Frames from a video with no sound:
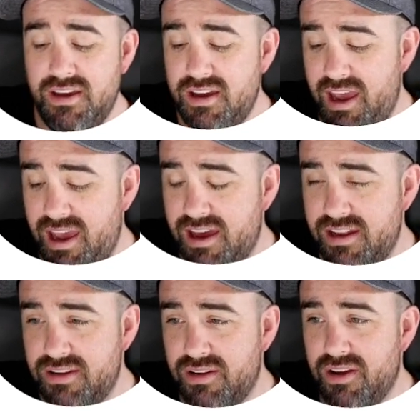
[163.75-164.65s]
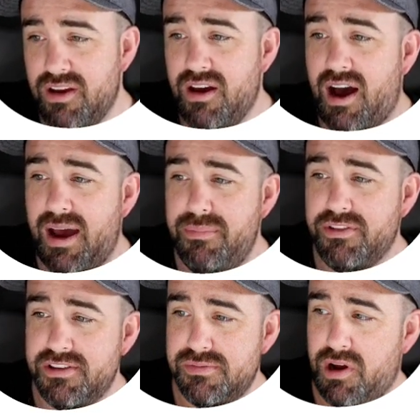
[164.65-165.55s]
And I built
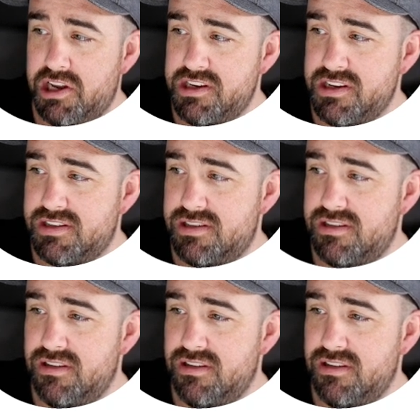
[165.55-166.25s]
this project